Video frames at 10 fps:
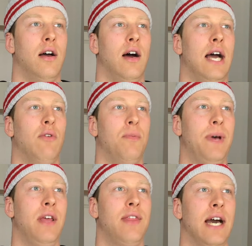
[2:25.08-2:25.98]
I will
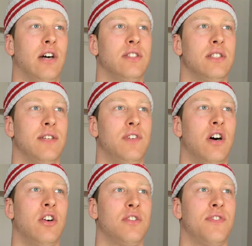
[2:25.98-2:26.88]
pay thousands of
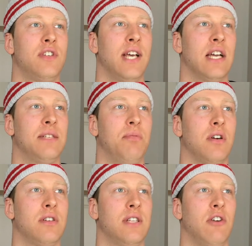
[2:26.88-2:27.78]
dollars for
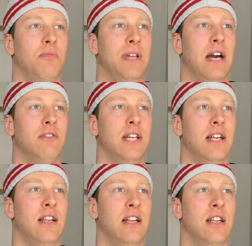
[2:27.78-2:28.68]
textbooks that will be
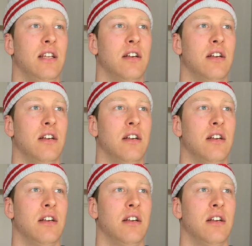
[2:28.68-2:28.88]
outdated in a